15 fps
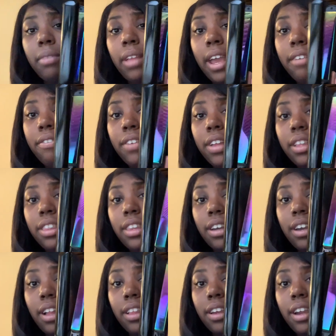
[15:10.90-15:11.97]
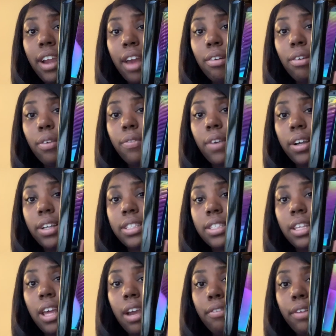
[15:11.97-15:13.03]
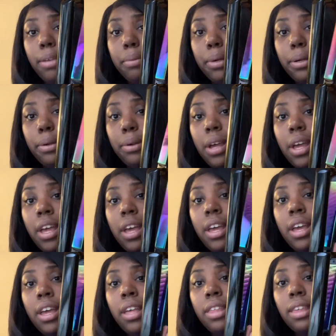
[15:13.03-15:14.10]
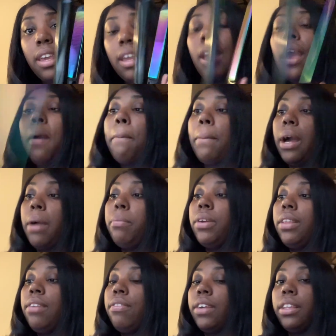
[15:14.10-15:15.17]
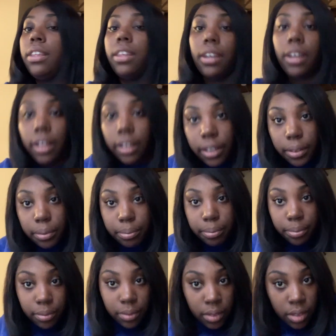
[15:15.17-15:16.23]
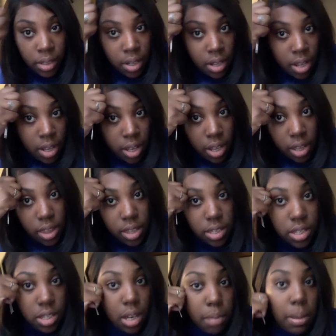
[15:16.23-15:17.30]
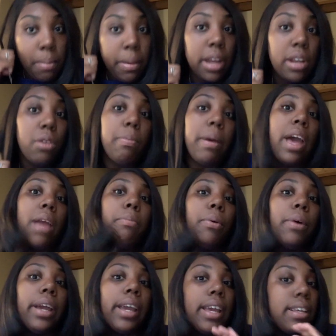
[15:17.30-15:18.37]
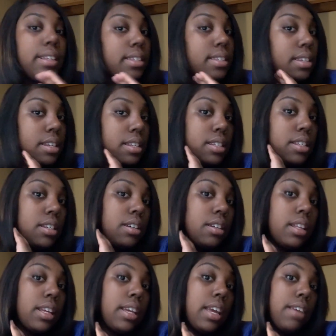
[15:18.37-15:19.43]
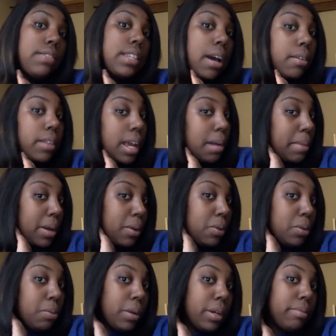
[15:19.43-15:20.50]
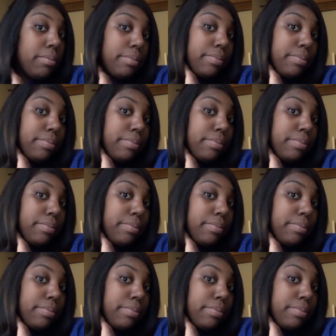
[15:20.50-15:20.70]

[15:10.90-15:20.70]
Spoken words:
like feeling the color. I don't know if y'all can see that rainbow thing, but I'm really feeling the color. This is gonna be my new bad boy, I guess, until it gives out like my old one.